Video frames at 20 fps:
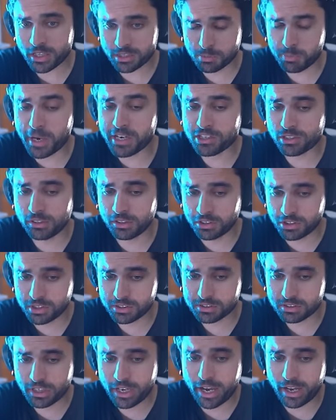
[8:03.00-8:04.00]
especially
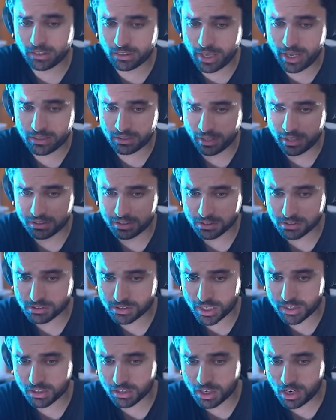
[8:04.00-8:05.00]
this guy that that thinks
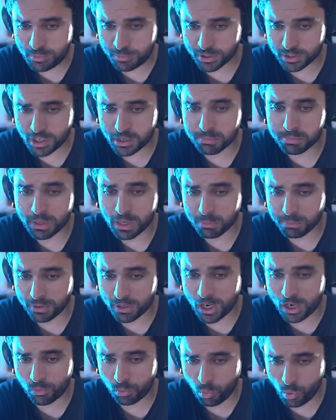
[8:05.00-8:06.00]
that the Gamergate people
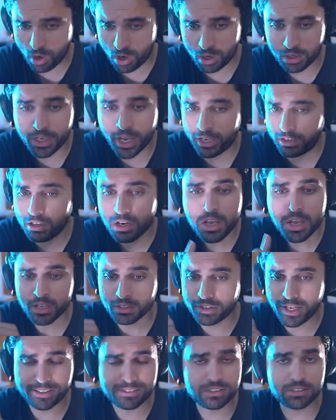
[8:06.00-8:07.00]
are wrong, and
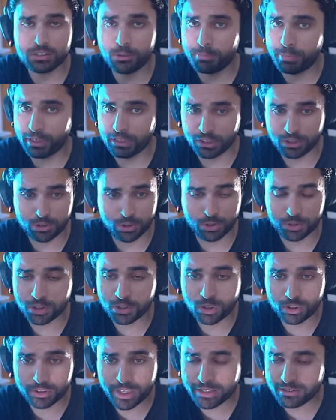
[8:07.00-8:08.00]
that's his opinion though. You
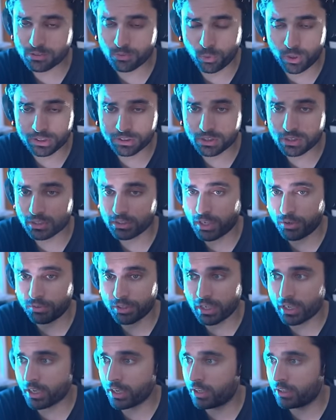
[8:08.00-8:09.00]
know, that's one thing that
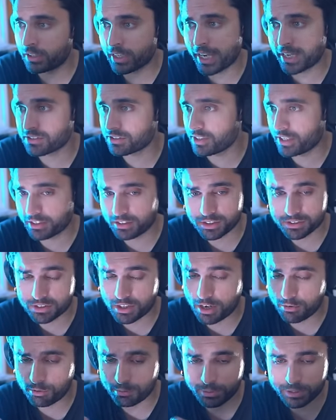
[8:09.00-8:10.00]
we gotta guys like
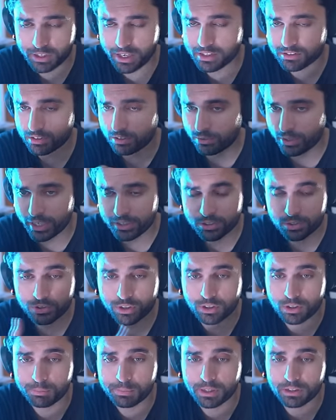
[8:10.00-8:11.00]
listen. Everybody has the right to
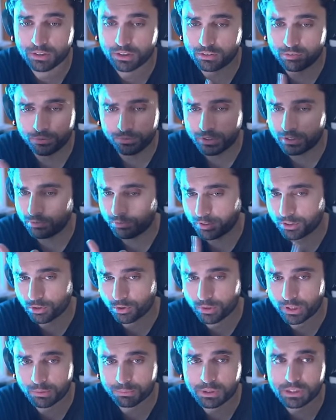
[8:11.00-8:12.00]
their opinion. We we
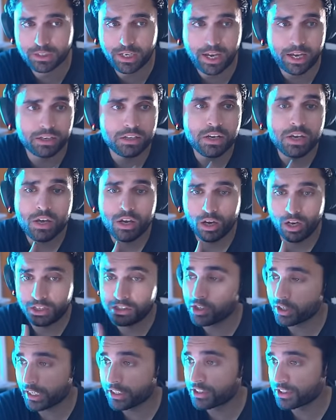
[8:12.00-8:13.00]
don't wanna be that. Uh,
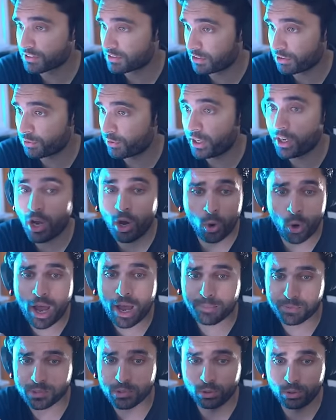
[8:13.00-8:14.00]
you can disagree. Oh,
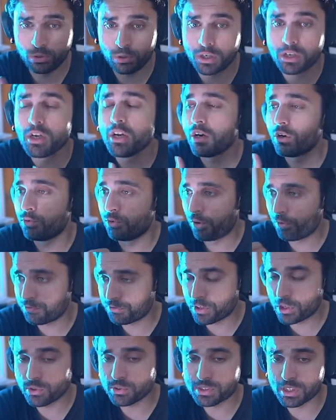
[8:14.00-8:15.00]
absolutely.
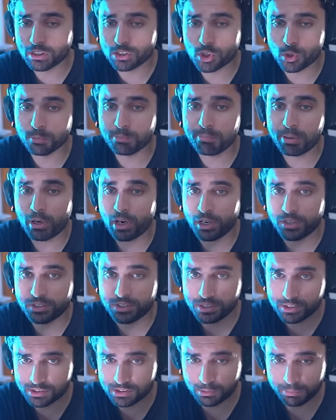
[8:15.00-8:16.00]
Refusing to
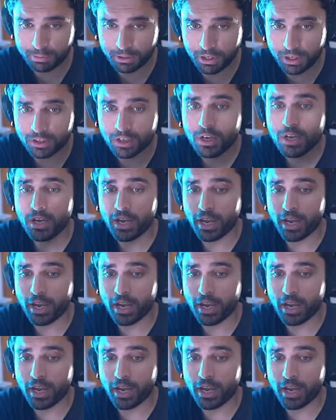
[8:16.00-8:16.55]
participate